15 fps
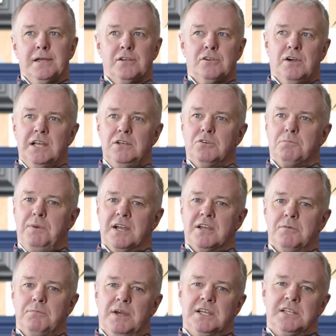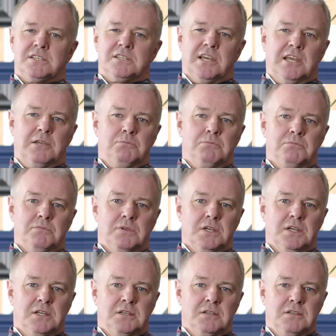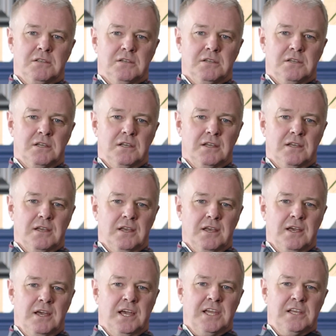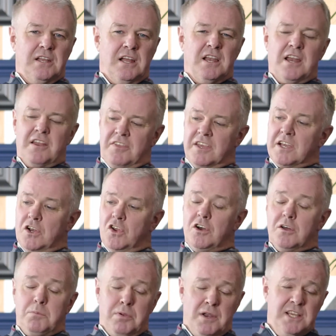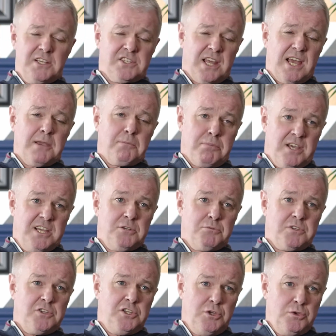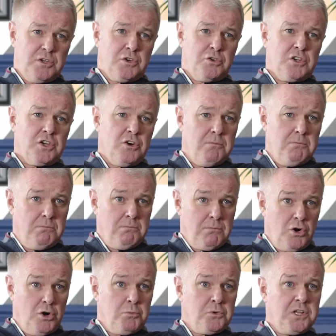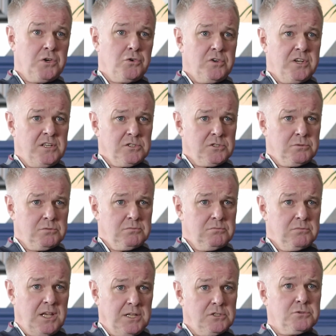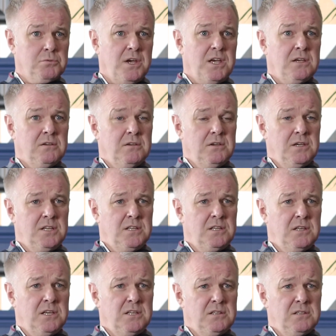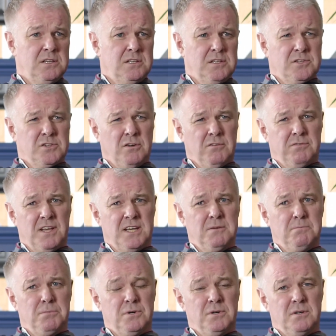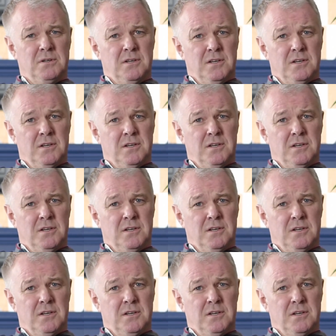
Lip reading: I look back at my time, and I think a lot of players that I played with knew they could have got more money going elsewhere in the top flight, but